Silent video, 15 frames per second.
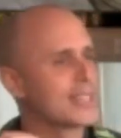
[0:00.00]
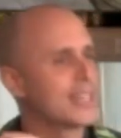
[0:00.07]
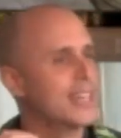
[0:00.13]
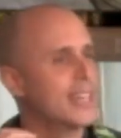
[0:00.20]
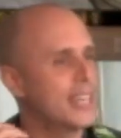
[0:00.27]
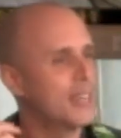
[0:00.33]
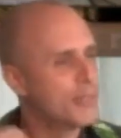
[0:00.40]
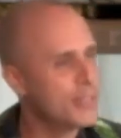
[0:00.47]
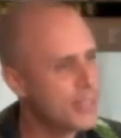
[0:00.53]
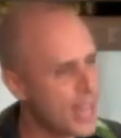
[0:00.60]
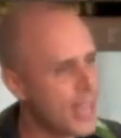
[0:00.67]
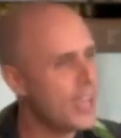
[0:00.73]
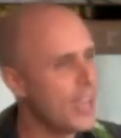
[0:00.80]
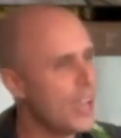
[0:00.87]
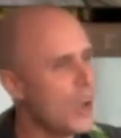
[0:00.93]
if
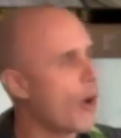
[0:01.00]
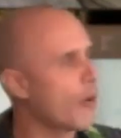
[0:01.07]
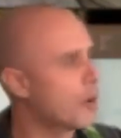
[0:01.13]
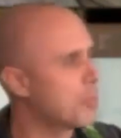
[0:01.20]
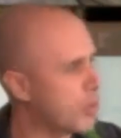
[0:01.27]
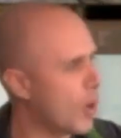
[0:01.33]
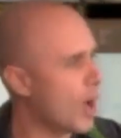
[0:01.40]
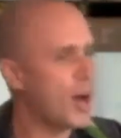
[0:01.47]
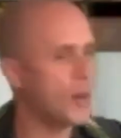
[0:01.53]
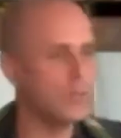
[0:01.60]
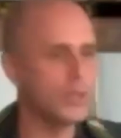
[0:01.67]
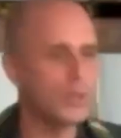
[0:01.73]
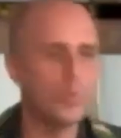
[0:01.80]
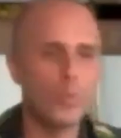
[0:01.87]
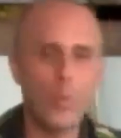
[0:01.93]
they are a
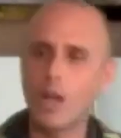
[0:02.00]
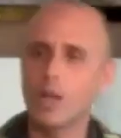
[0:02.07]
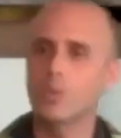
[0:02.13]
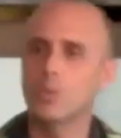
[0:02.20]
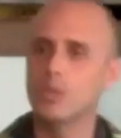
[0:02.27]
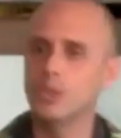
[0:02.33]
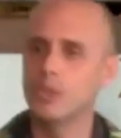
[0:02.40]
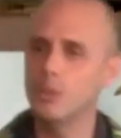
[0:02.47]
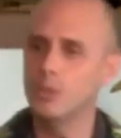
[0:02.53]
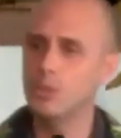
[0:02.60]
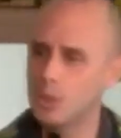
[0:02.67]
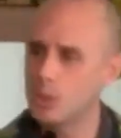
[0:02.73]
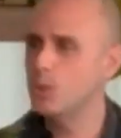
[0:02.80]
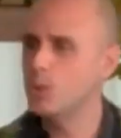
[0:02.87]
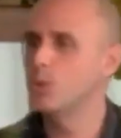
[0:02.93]
problem? What will you
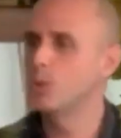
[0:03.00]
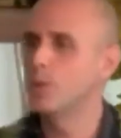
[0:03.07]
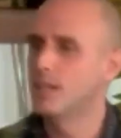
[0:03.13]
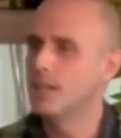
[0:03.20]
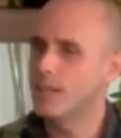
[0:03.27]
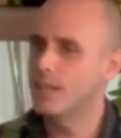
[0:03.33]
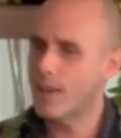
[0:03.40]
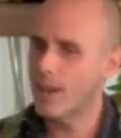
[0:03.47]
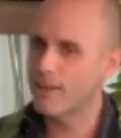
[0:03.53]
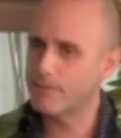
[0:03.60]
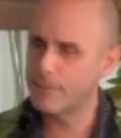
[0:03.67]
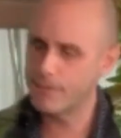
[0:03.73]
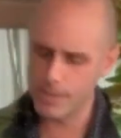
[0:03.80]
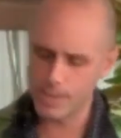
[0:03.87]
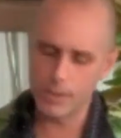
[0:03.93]
do if I
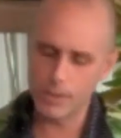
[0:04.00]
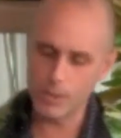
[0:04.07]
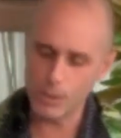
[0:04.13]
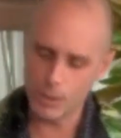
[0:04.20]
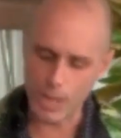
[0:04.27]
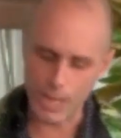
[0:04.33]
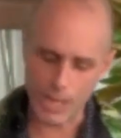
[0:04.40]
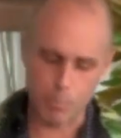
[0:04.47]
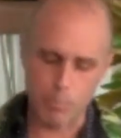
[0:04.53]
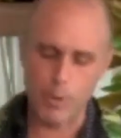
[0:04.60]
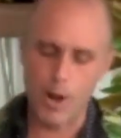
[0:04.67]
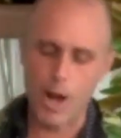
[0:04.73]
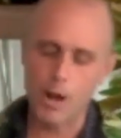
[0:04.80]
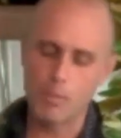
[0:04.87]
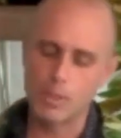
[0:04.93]
feel like a
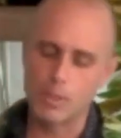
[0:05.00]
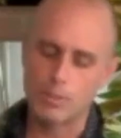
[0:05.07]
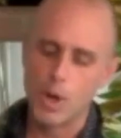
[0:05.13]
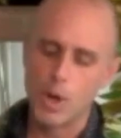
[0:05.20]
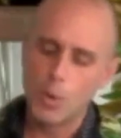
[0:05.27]
problem?